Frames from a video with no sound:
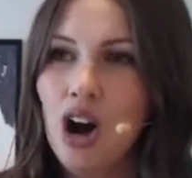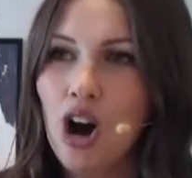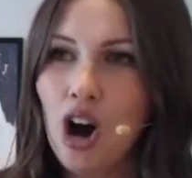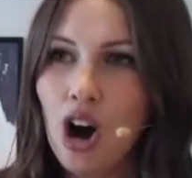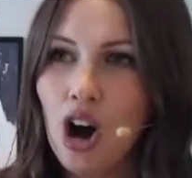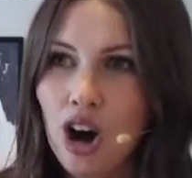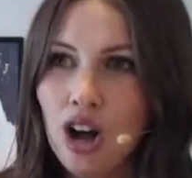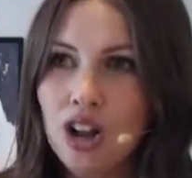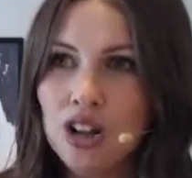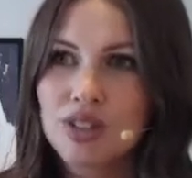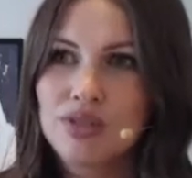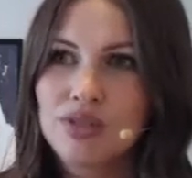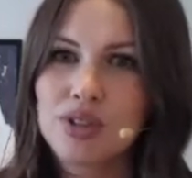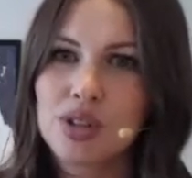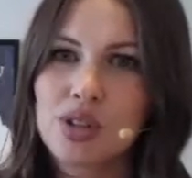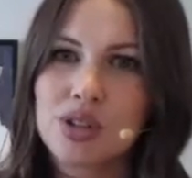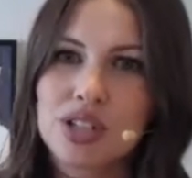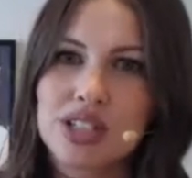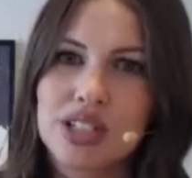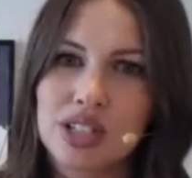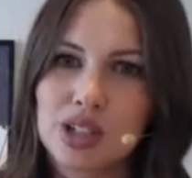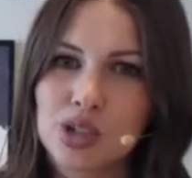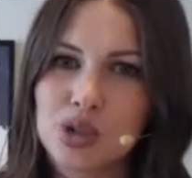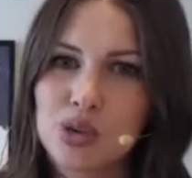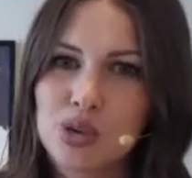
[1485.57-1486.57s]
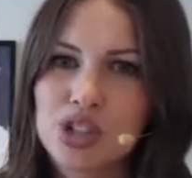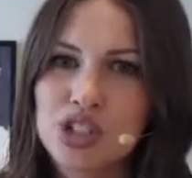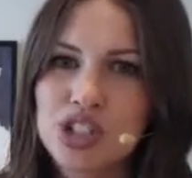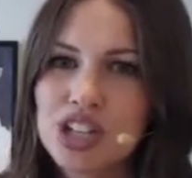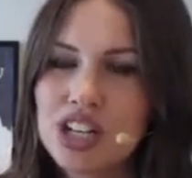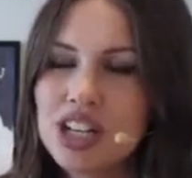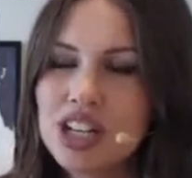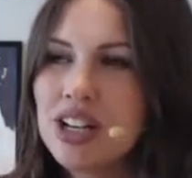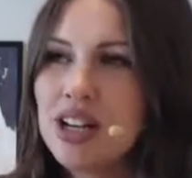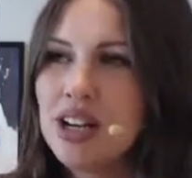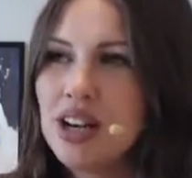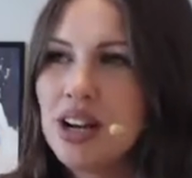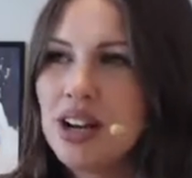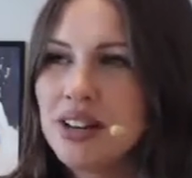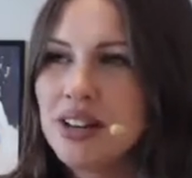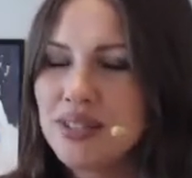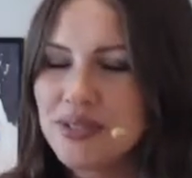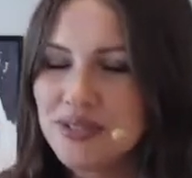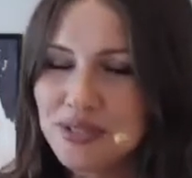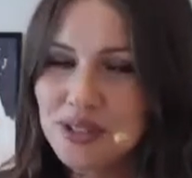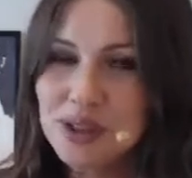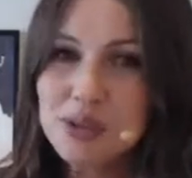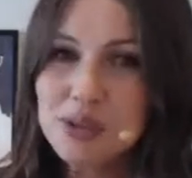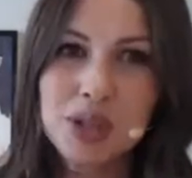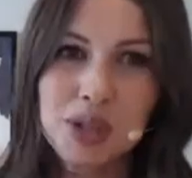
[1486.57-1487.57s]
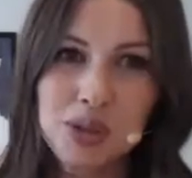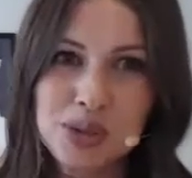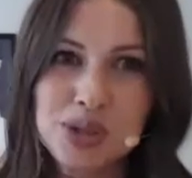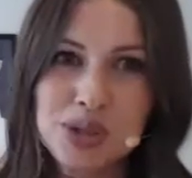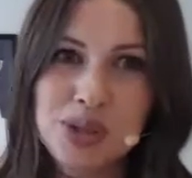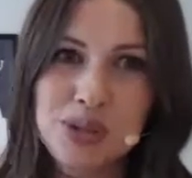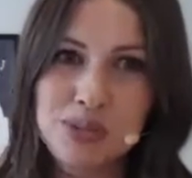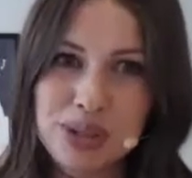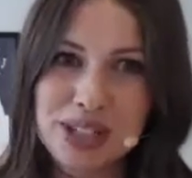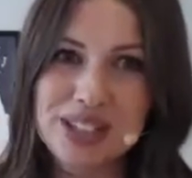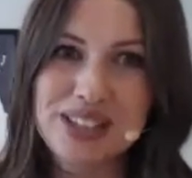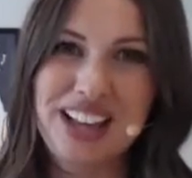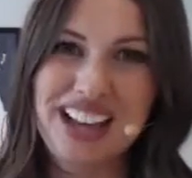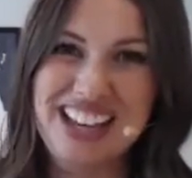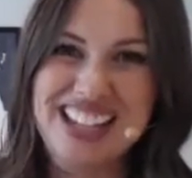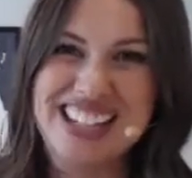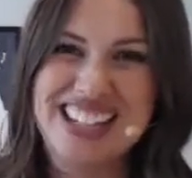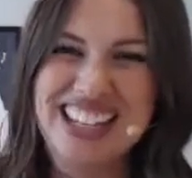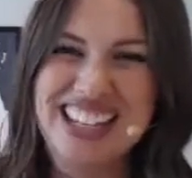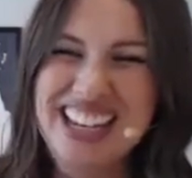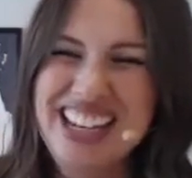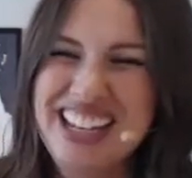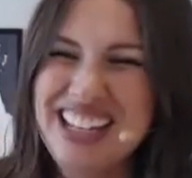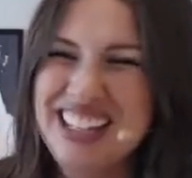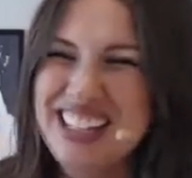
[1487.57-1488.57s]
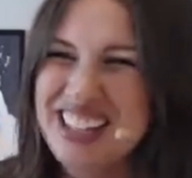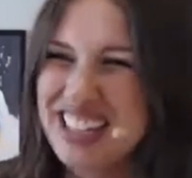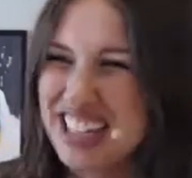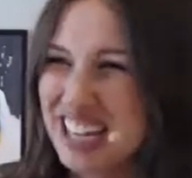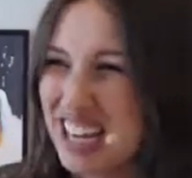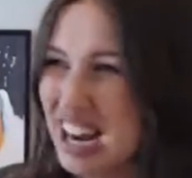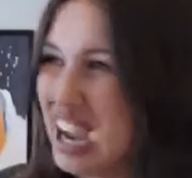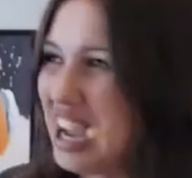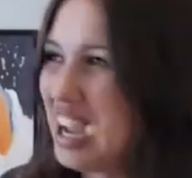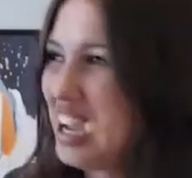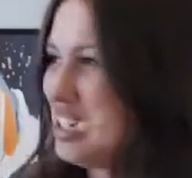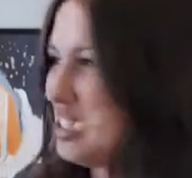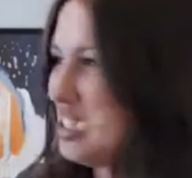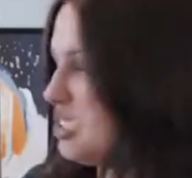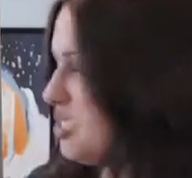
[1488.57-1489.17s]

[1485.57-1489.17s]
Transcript: all of those things, which for me was a big lesson that I had